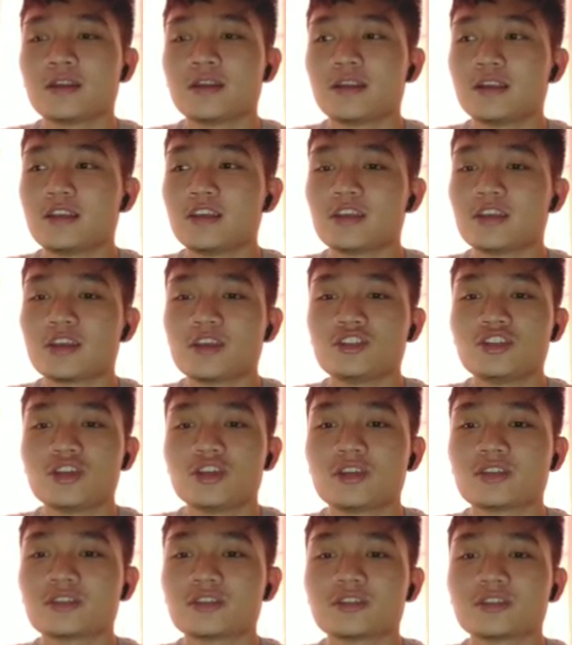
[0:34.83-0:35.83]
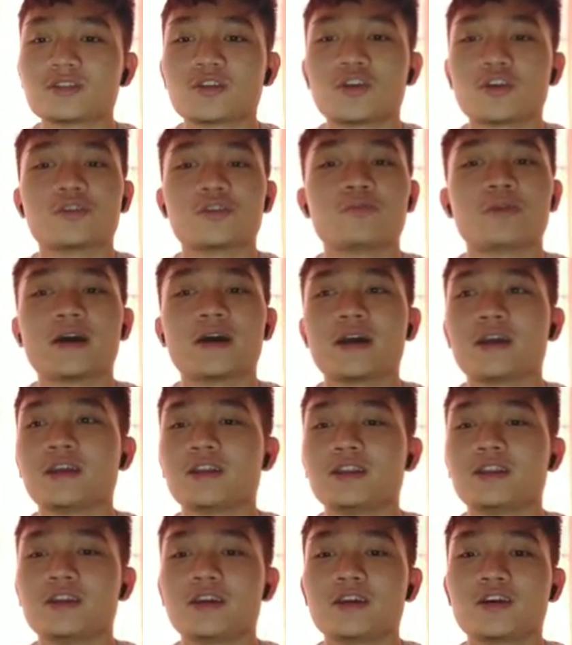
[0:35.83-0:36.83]
leakages or by
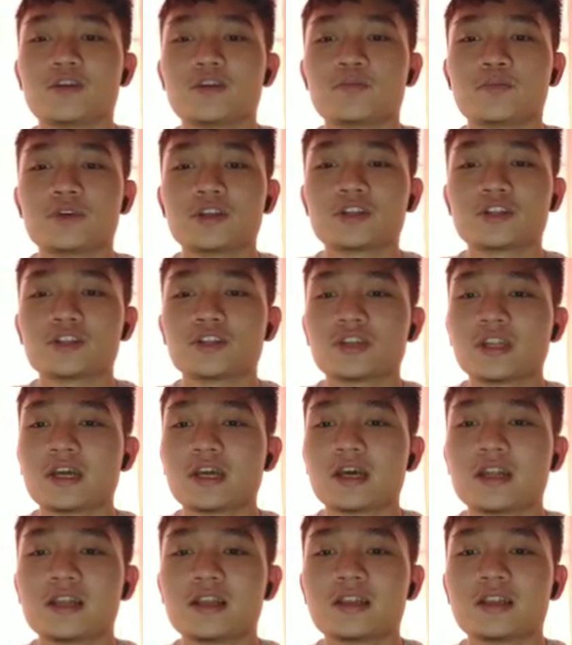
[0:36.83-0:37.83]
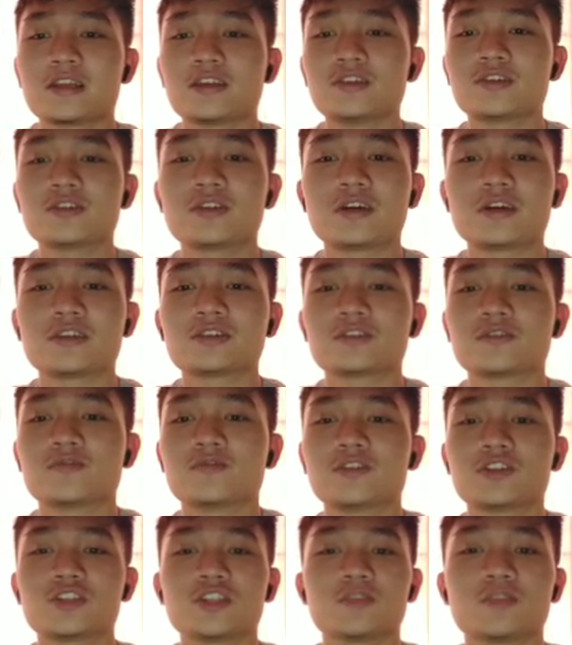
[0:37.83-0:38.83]
the operational ignorance of
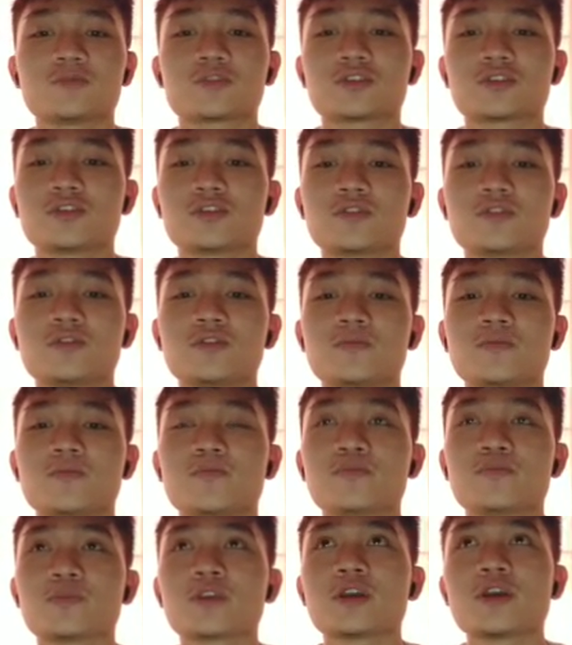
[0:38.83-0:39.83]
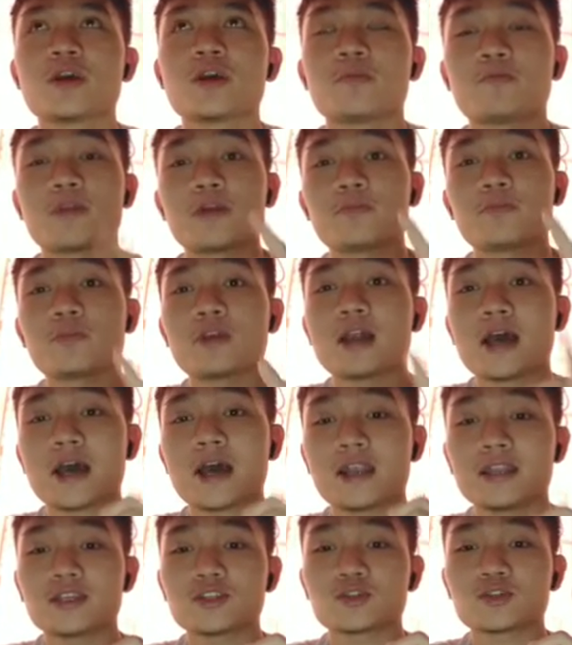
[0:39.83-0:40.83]
the ship's crew. Marble
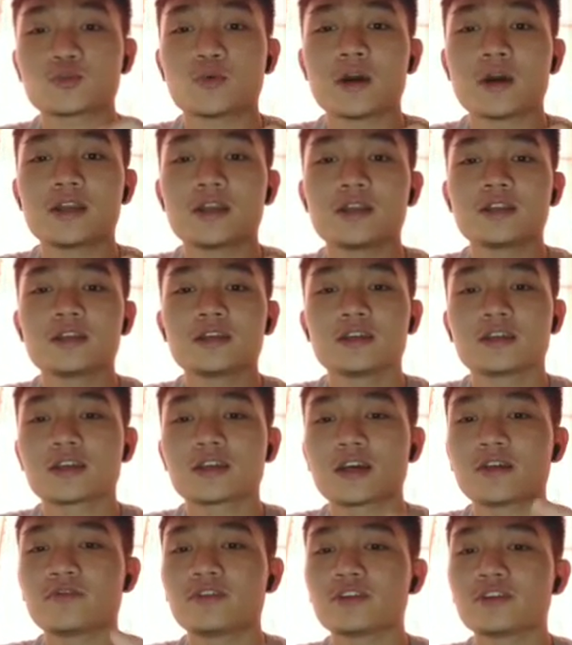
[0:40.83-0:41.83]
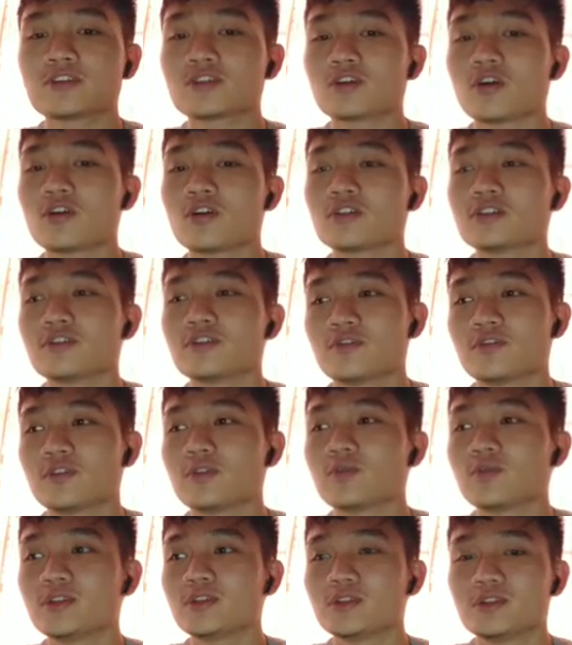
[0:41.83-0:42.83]
Annex 1 covers all the
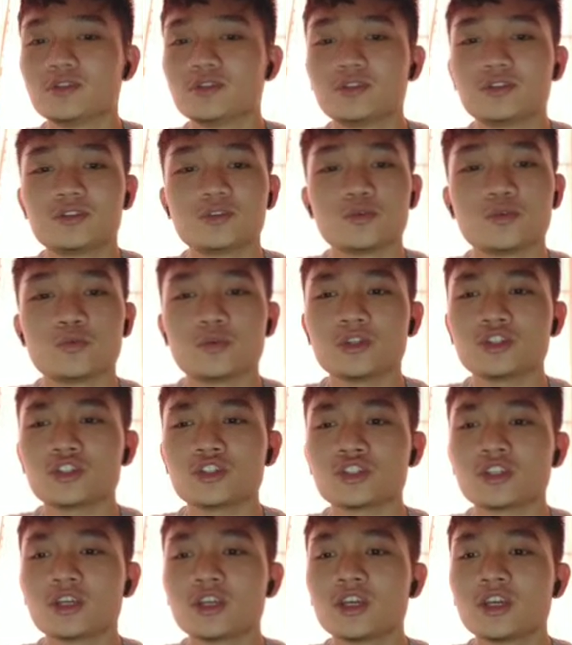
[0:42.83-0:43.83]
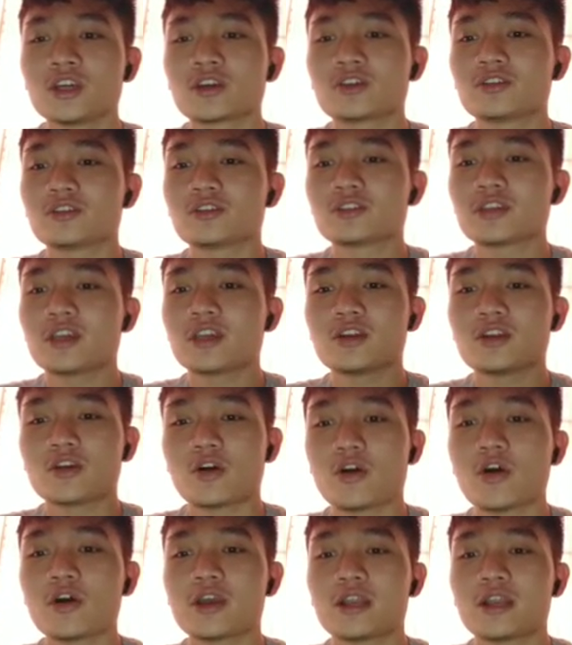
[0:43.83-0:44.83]
fluids which contain
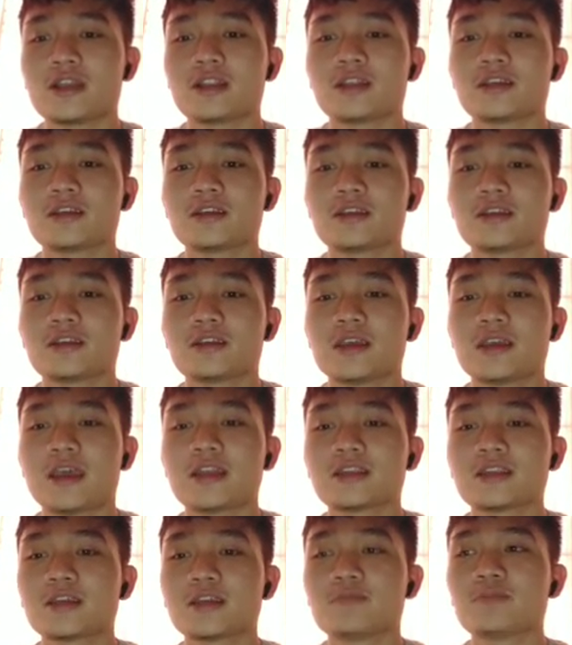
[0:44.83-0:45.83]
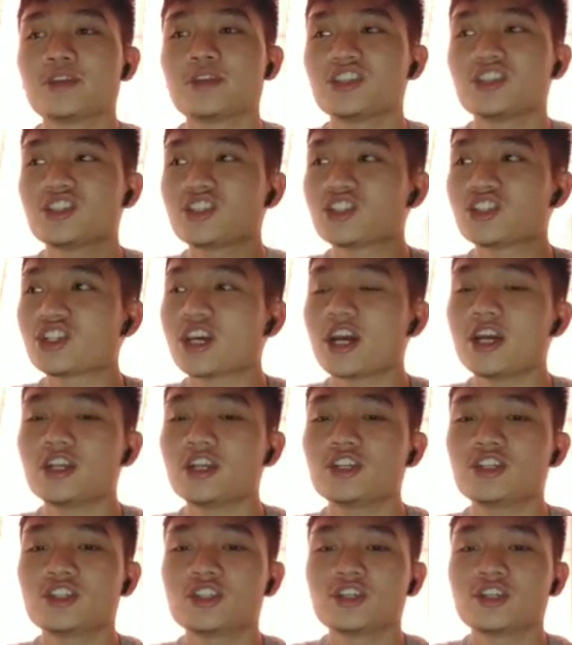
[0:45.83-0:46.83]
oil and can be
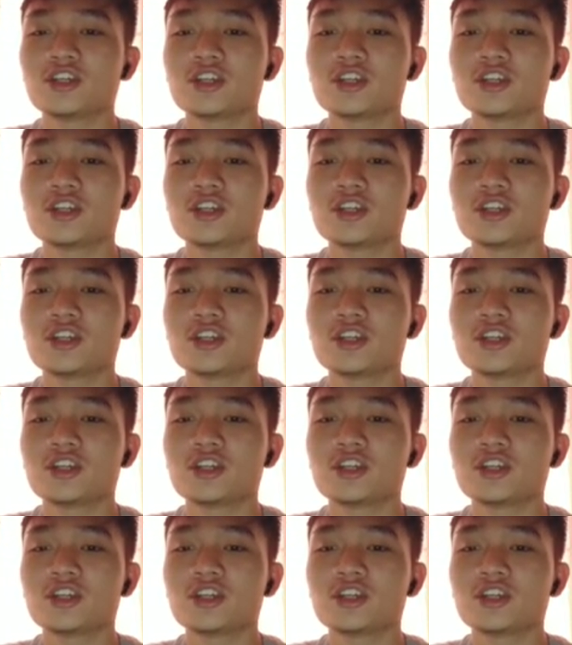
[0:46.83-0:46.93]
discharged